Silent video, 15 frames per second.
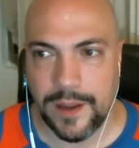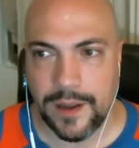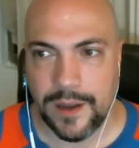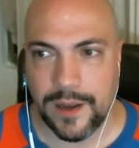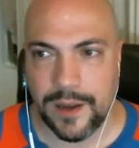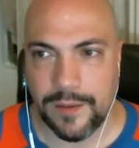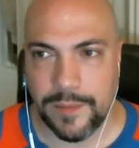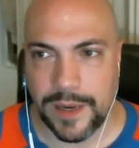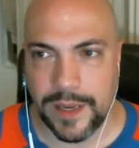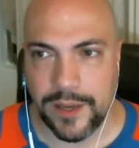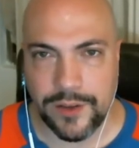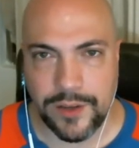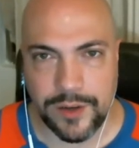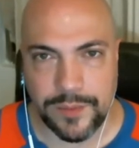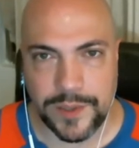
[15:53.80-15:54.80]
Um, my
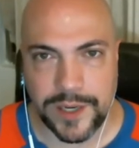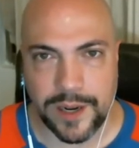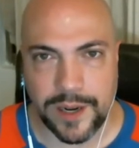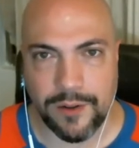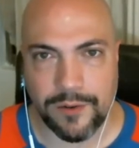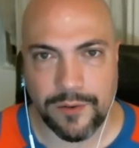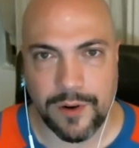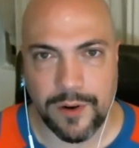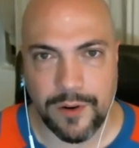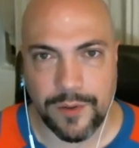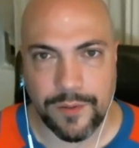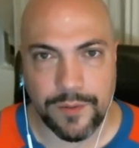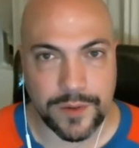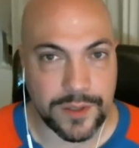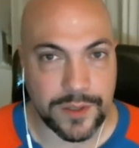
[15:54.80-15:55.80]
YouTube channel
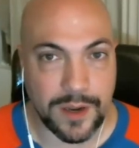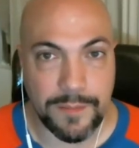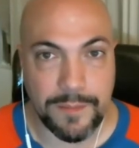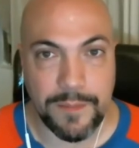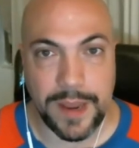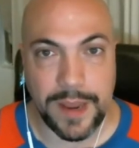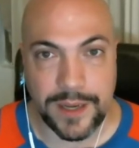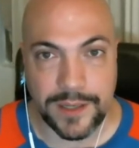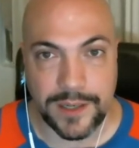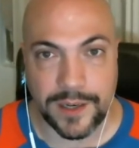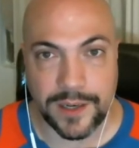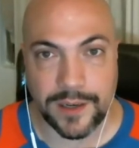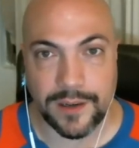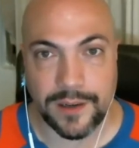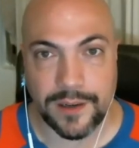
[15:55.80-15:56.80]
growth was
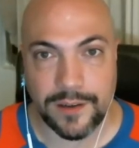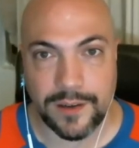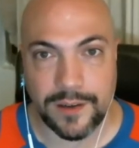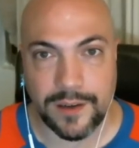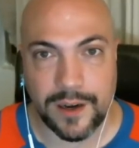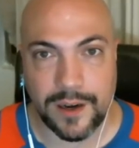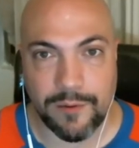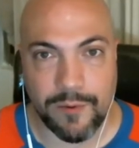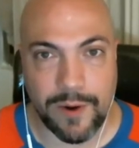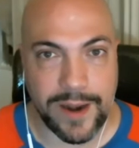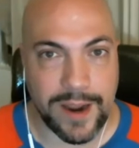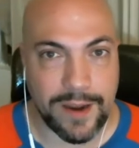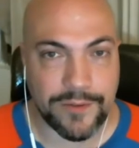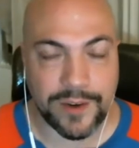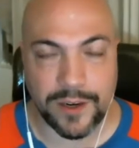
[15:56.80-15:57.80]
amazing uh, right
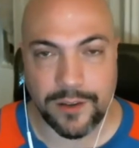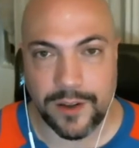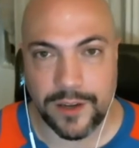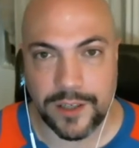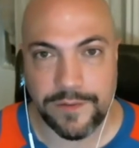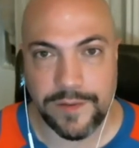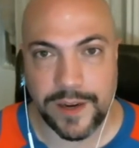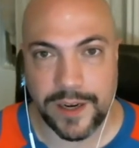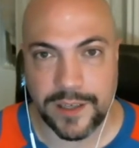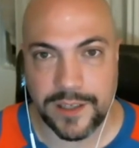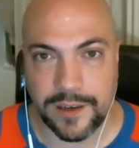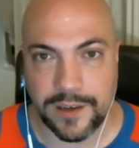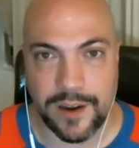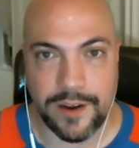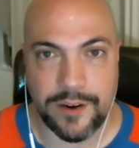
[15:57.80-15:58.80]
after I launched Phoenix
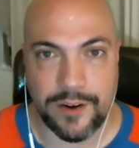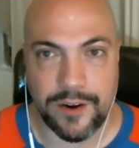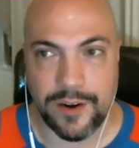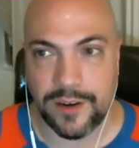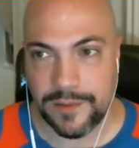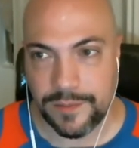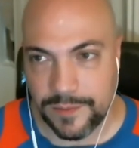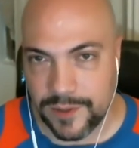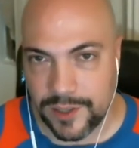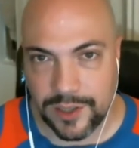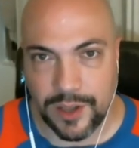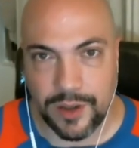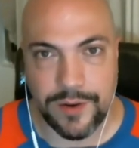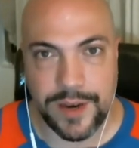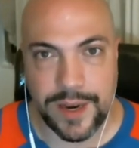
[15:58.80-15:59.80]
Igniter, and it's
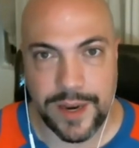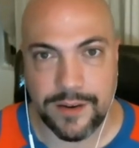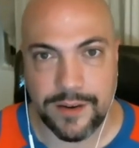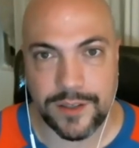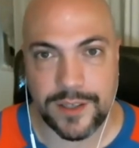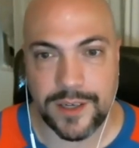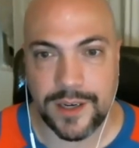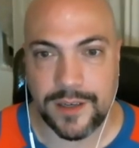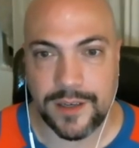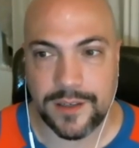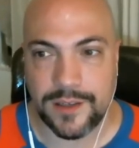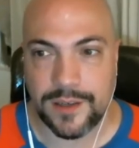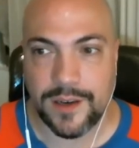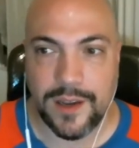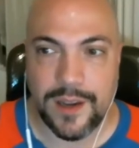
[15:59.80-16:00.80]
slowed down
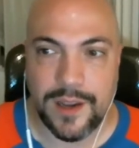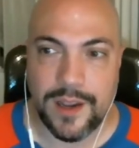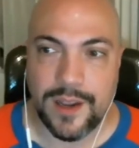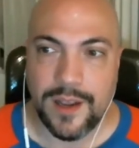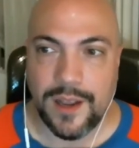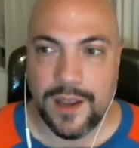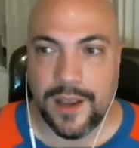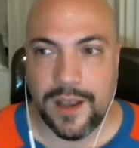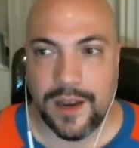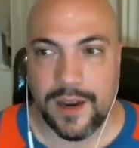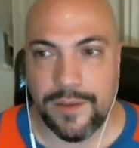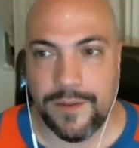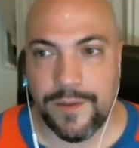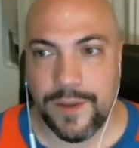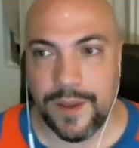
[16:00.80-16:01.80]
since. And I
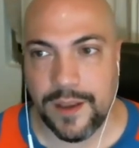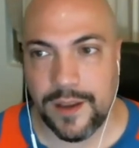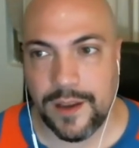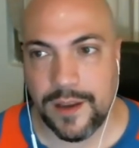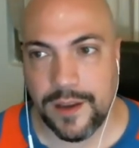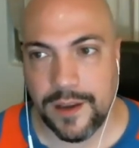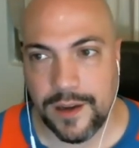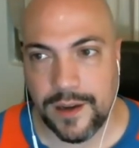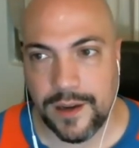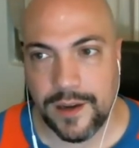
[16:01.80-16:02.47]
think